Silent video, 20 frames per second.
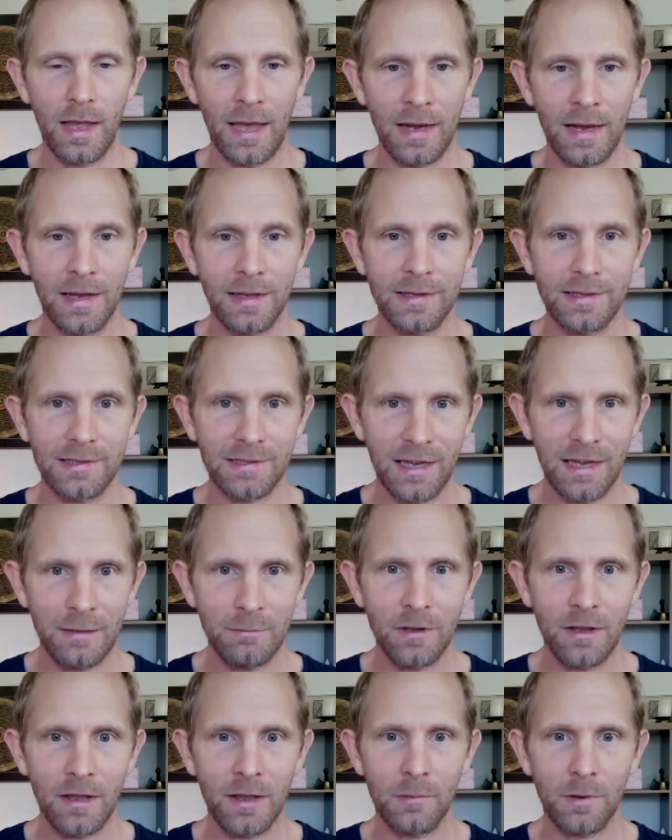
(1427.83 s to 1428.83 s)
And at the
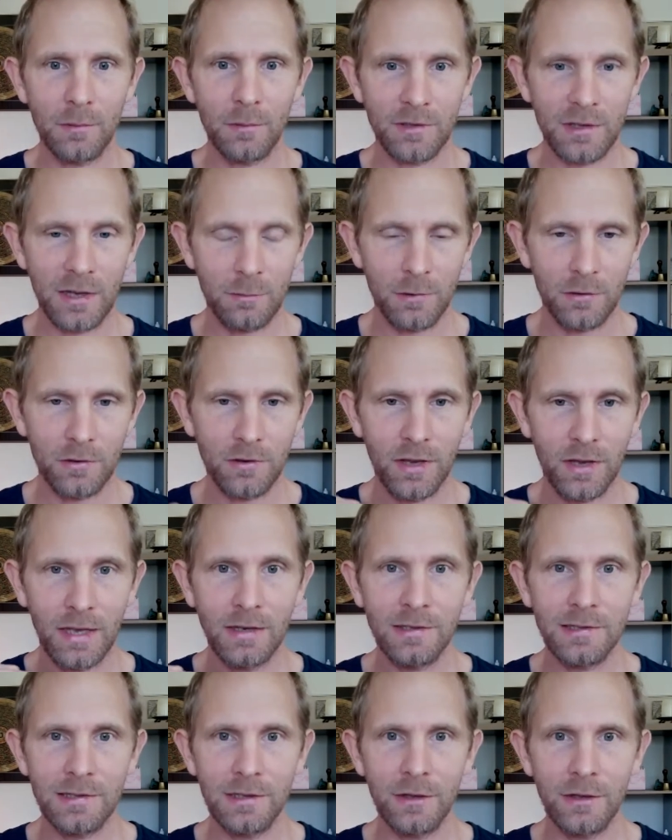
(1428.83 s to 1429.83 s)
same time, I'm
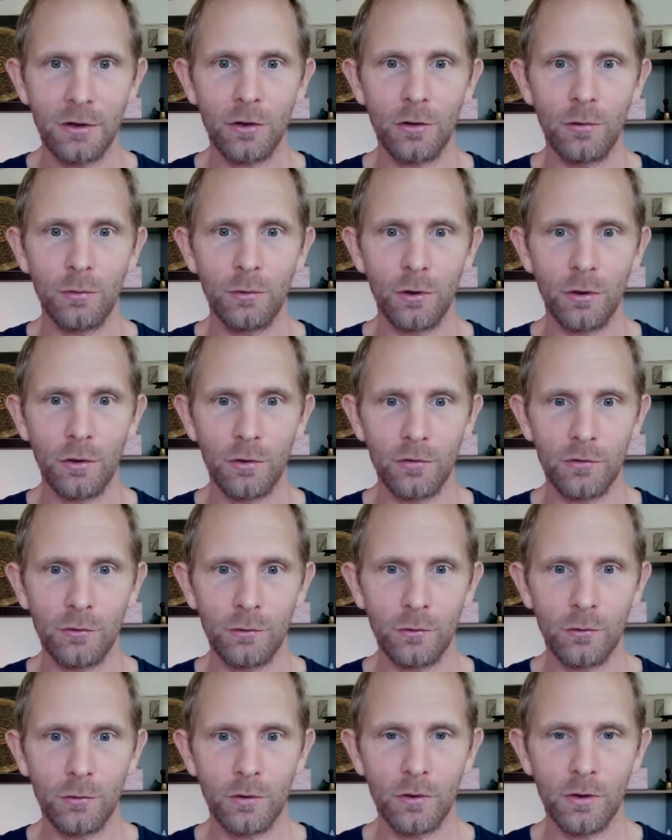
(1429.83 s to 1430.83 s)
simultaneously
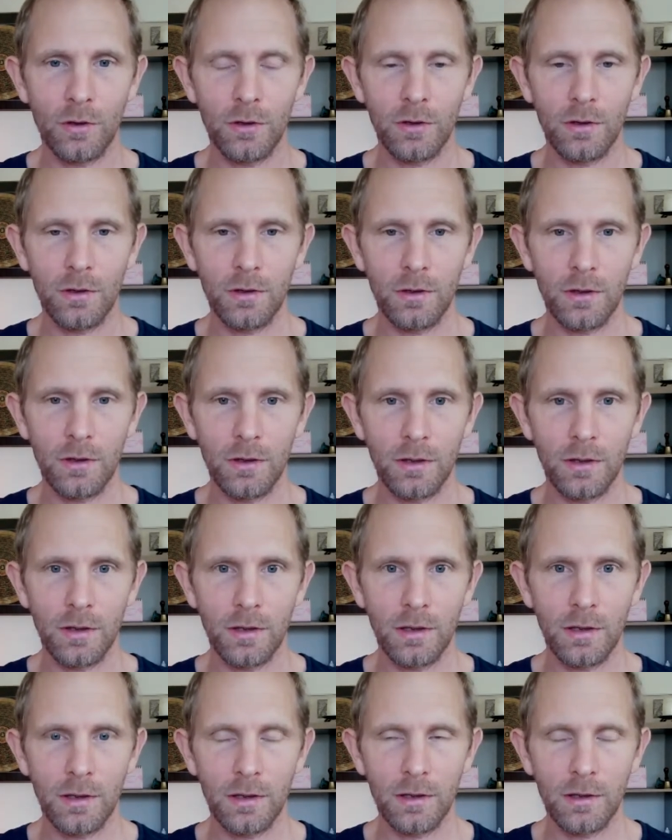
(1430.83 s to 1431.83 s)
also
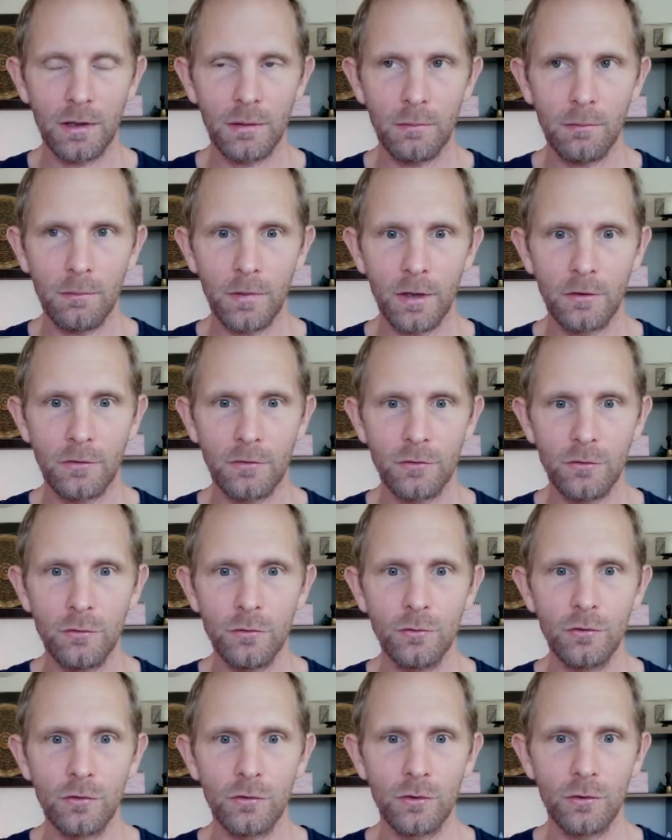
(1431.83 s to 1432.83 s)

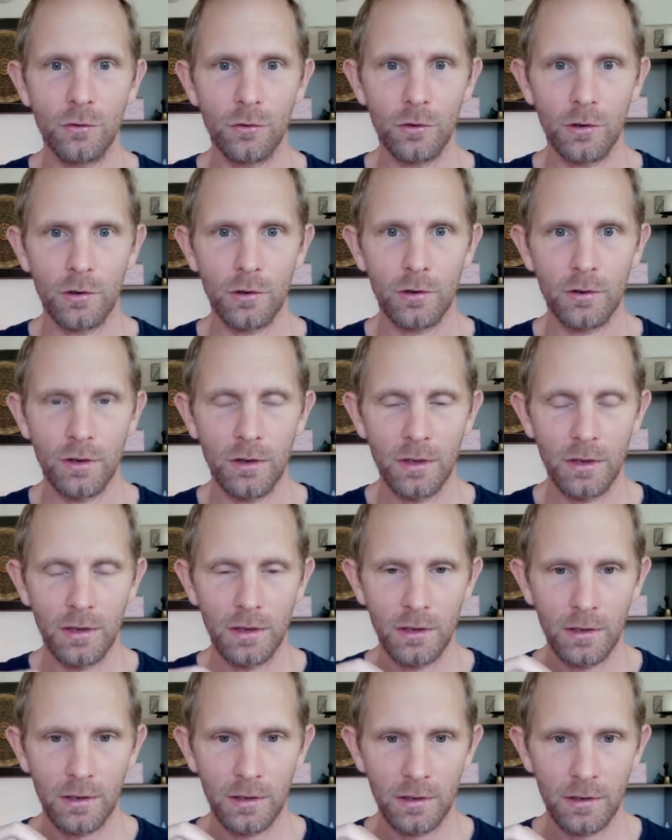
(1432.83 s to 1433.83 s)
attuned or
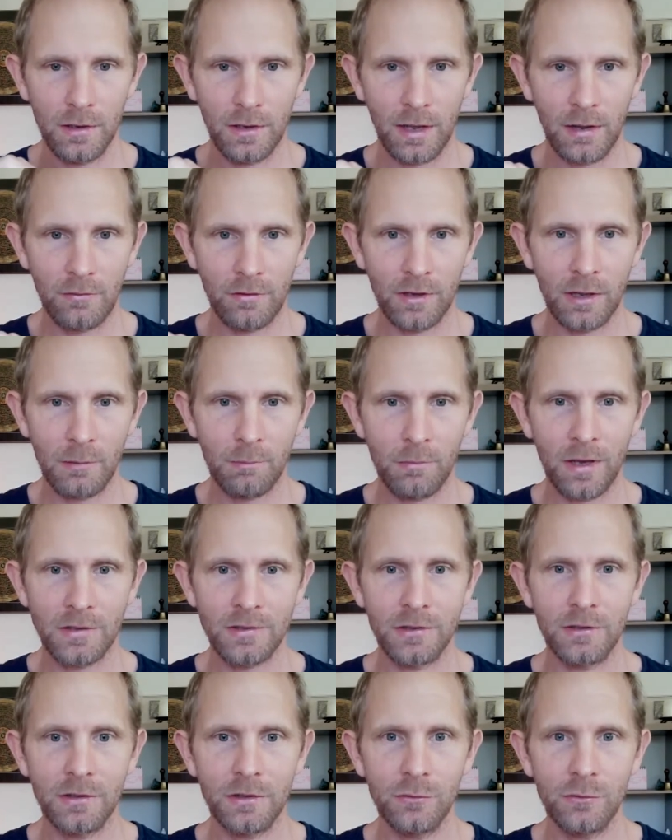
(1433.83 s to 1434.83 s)
have the
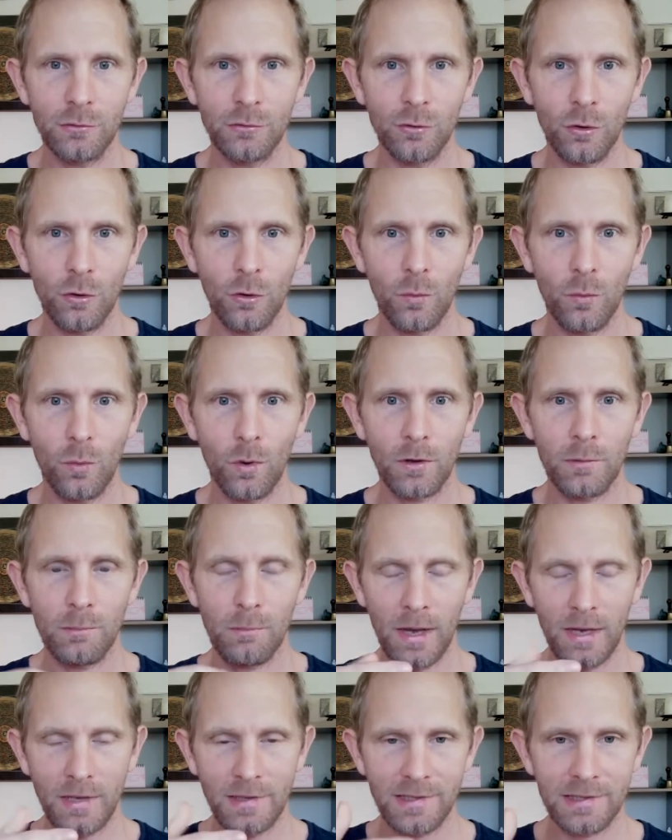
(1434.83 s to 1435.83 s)
capacity to know what
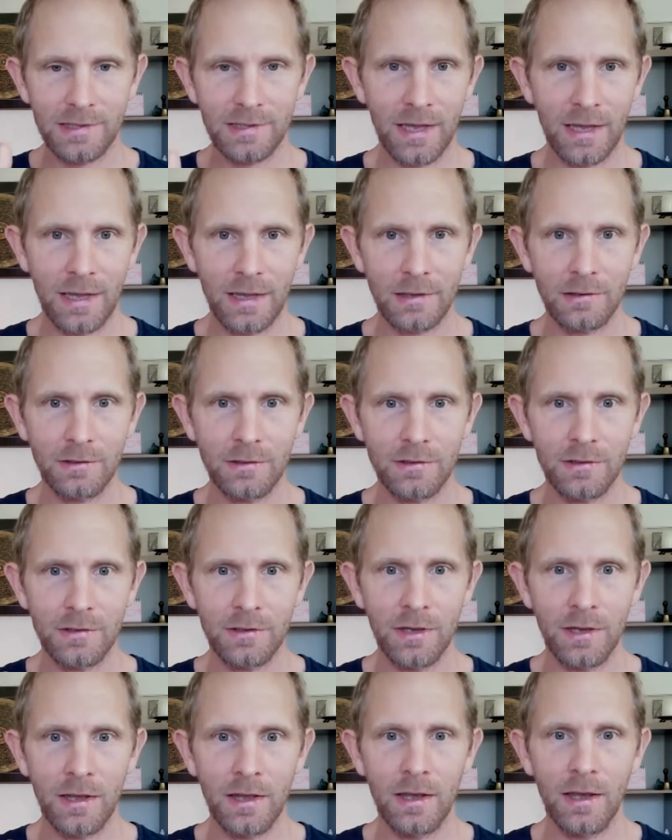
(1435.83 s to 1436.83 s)
my
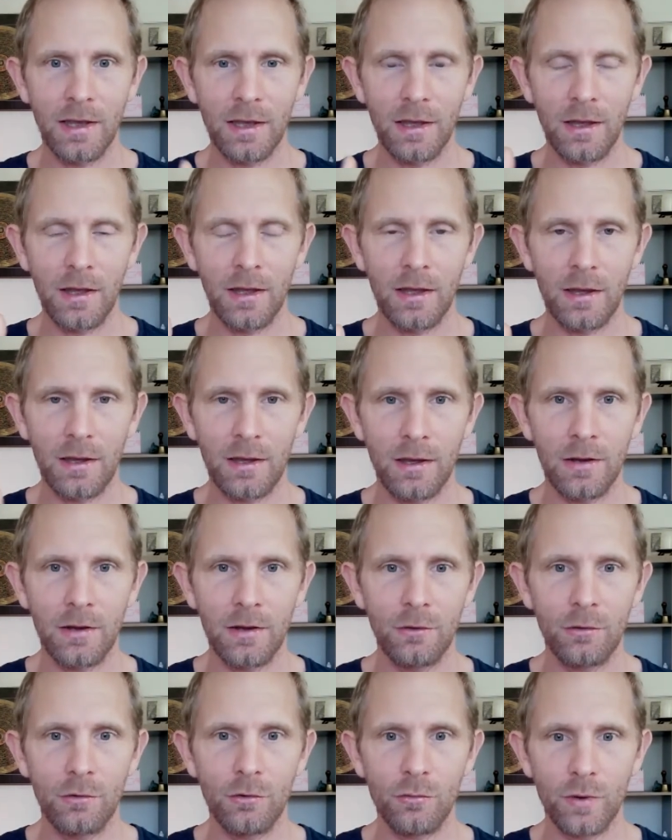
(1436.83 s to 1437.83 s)
stance
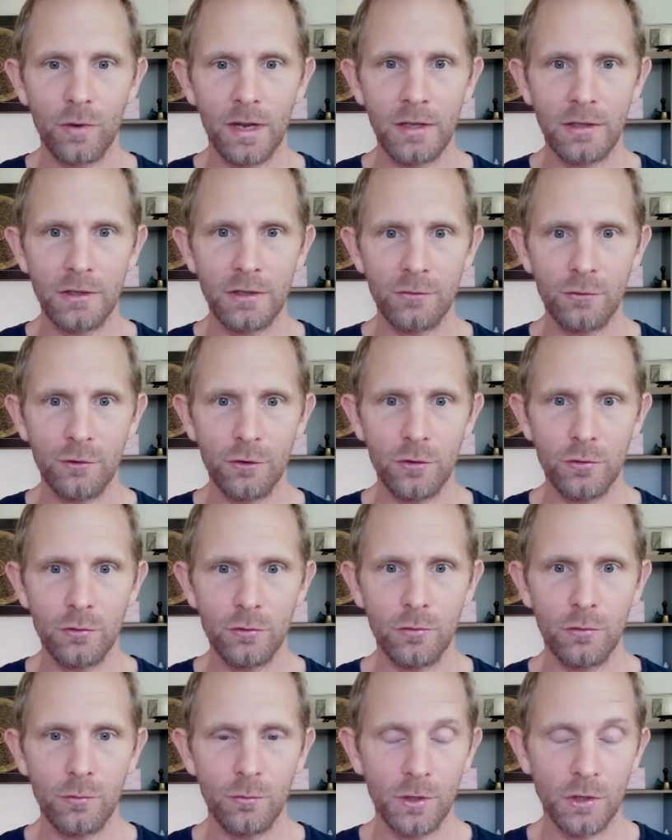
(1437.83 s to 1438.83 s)
creates for
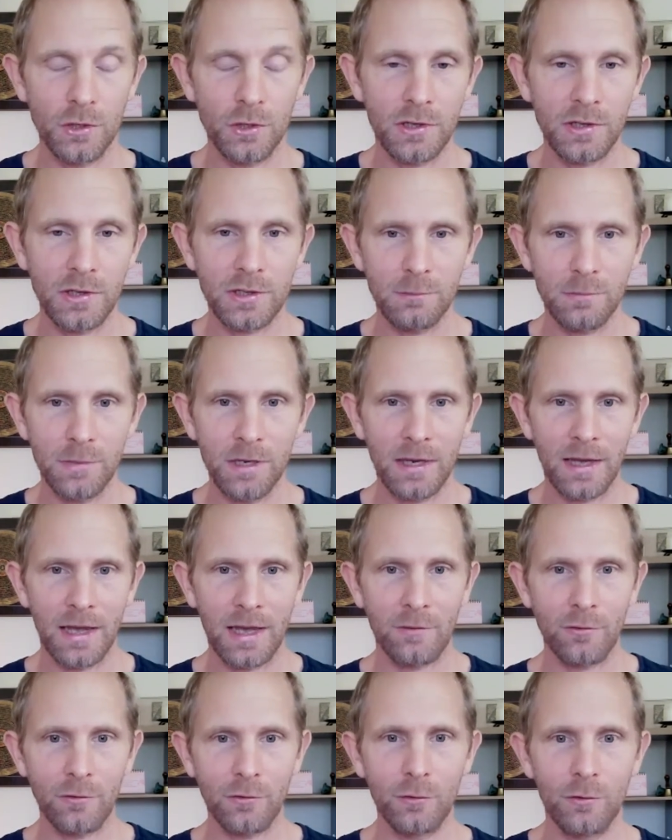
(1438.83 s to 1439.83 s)
you, which doesn't mean I
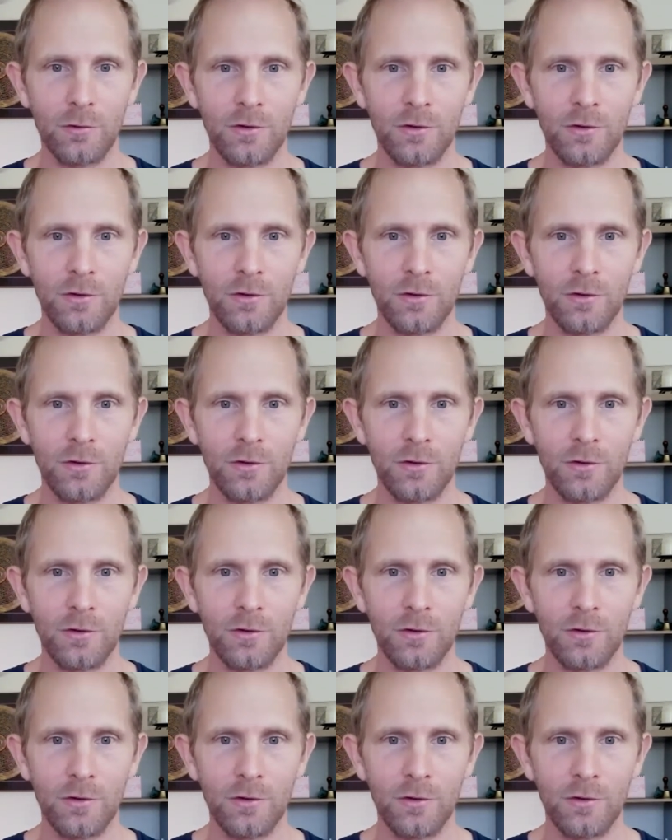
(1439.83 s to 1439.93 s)
have